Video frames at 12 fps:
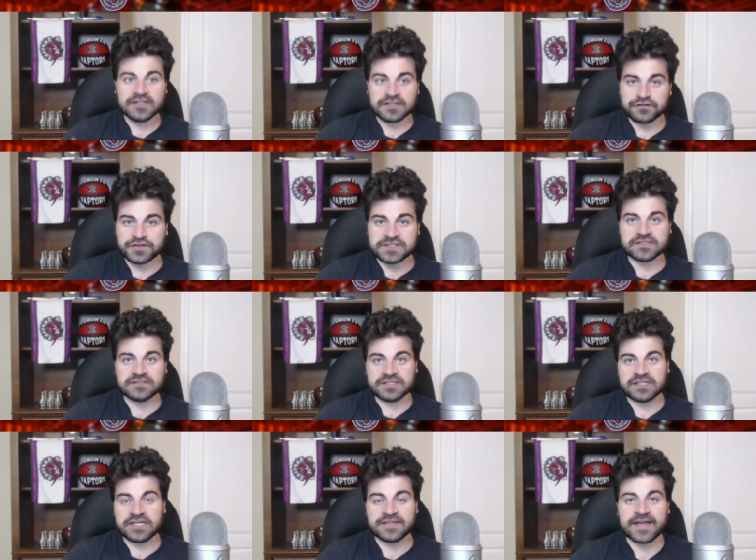
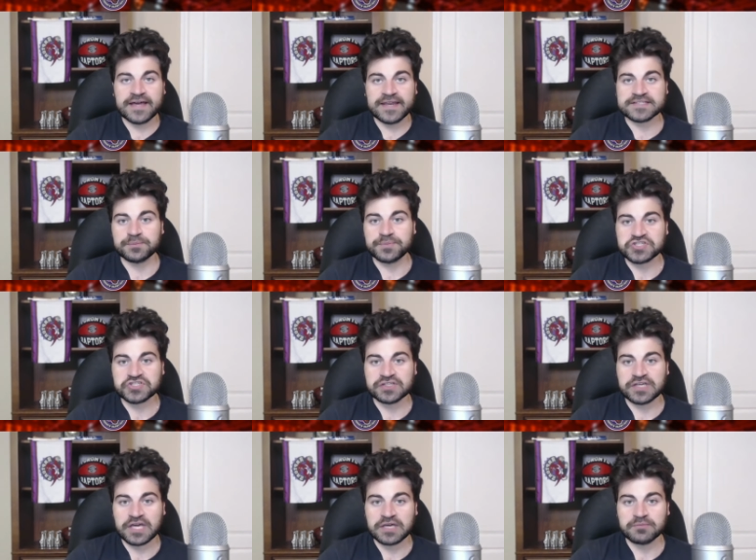convincingly in that
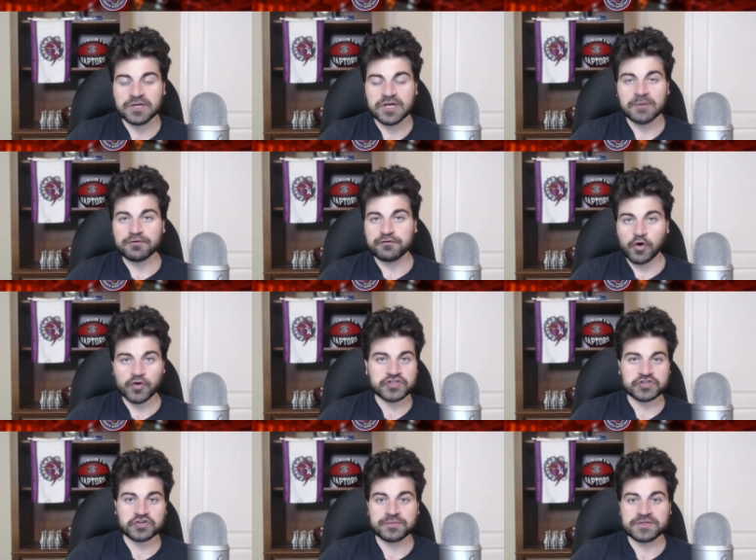exhibition game before
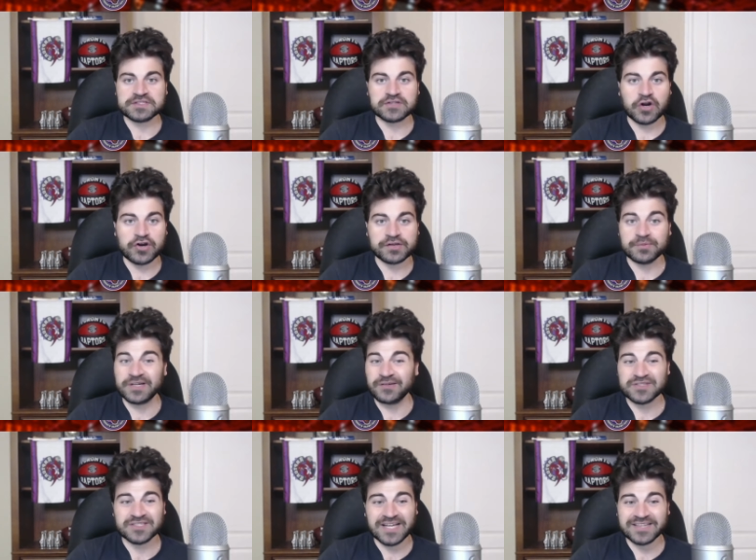this tournament started, but it
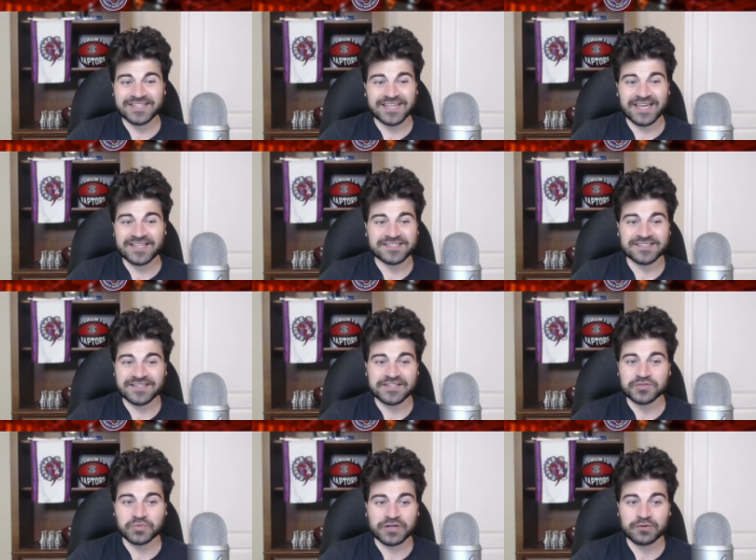was not the case in
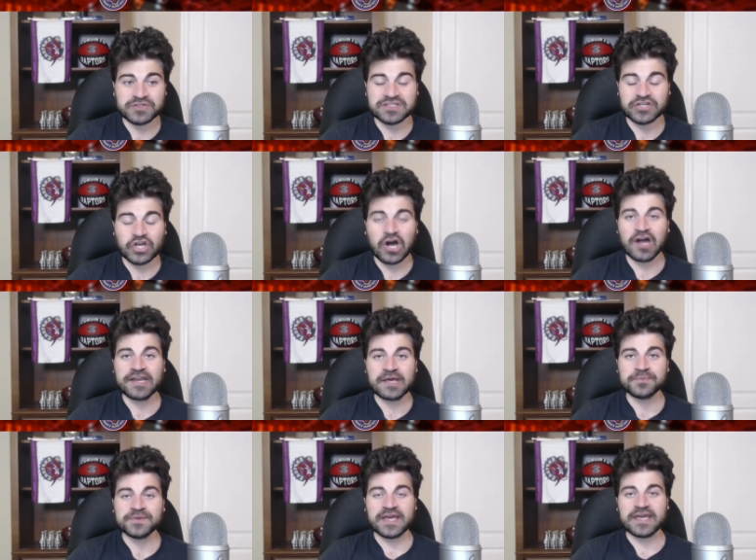this one. It was the non
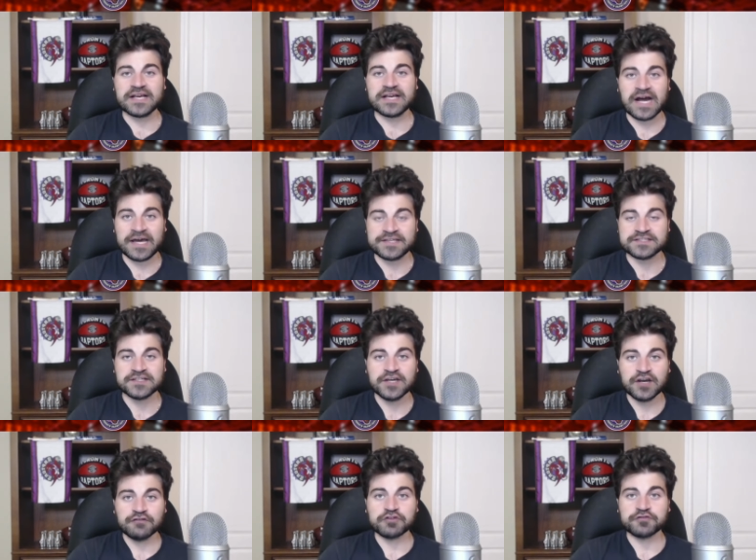NBA guys
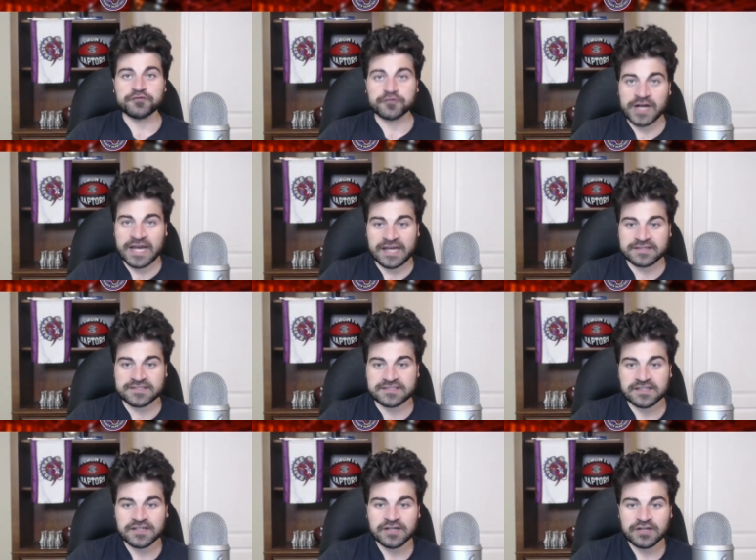for
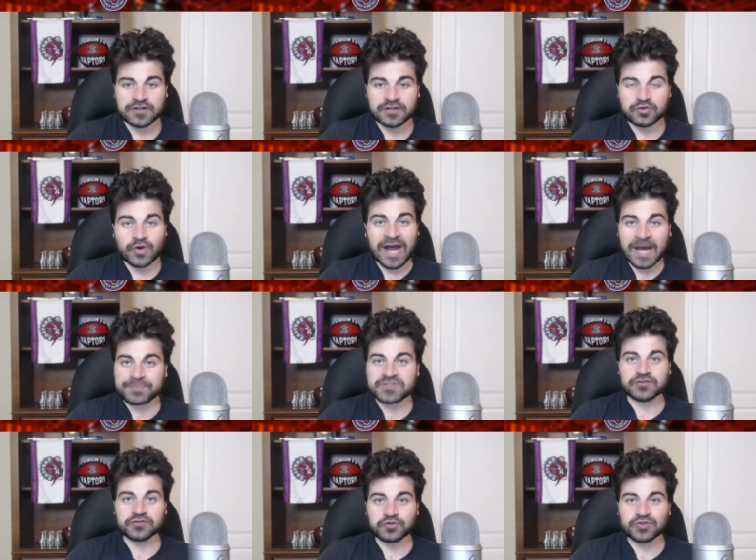France who
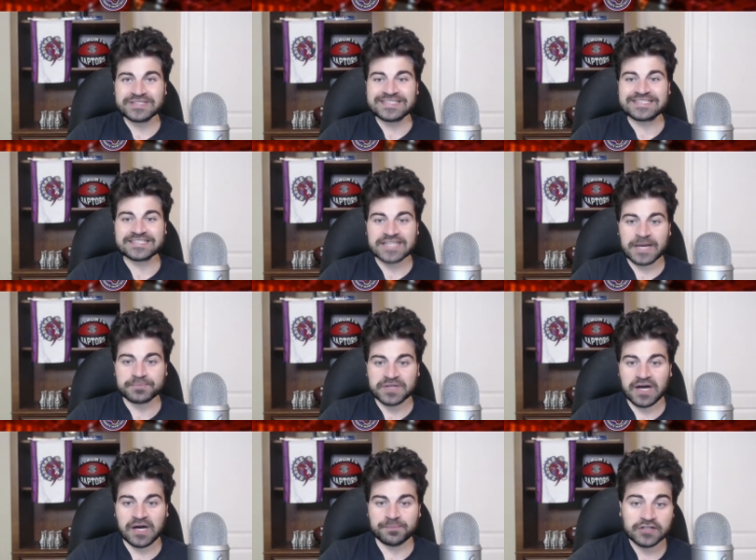absolutely stepped
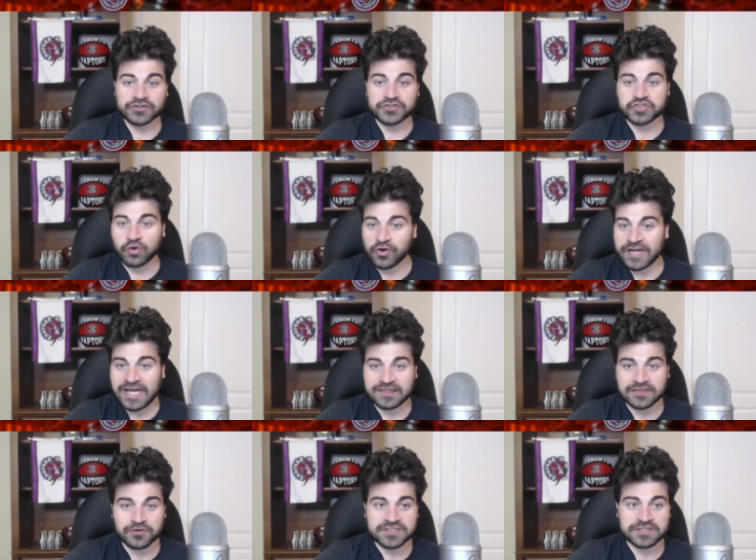up. Lessort
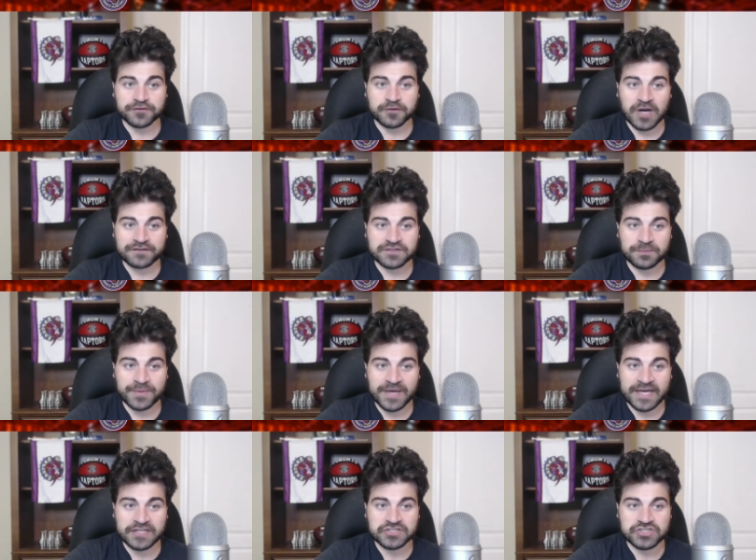had 13 from off the
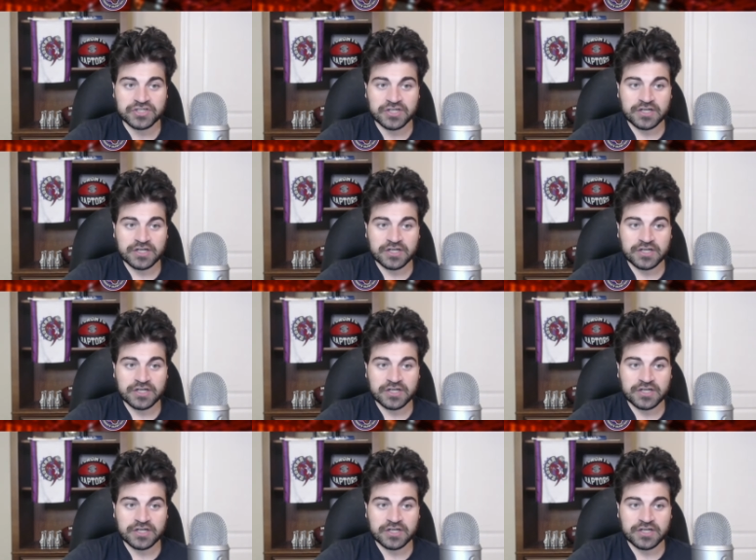bench.